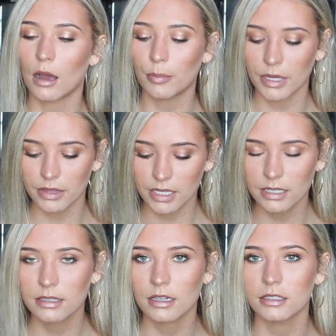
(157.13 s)
up in
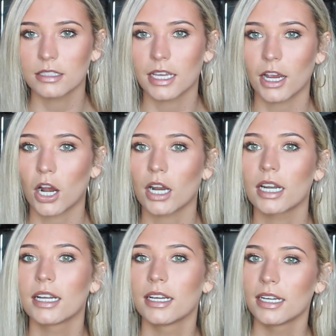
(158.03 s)
these because they are
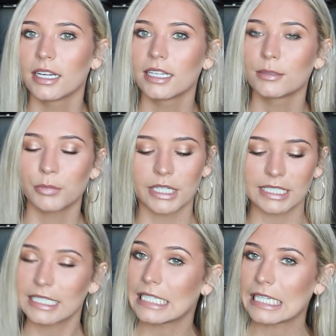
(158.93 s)
pretty
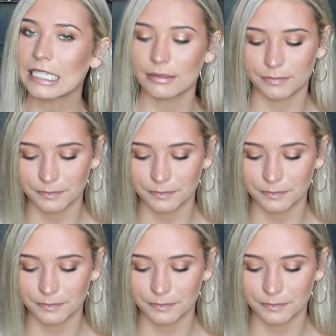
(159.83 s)
teeny.